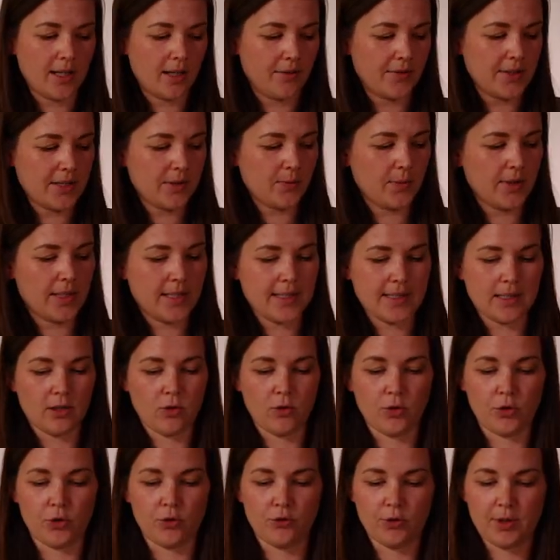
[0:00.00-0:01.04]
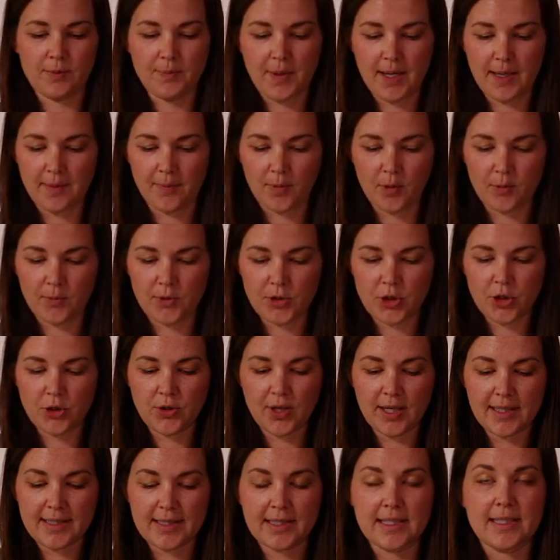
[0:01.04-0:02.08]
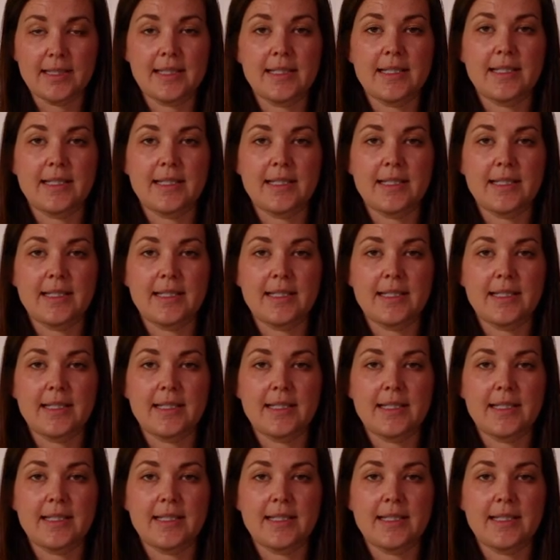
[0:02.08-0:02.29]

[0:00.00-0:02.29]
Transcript: Now this one isn't on grid paper, but you guys can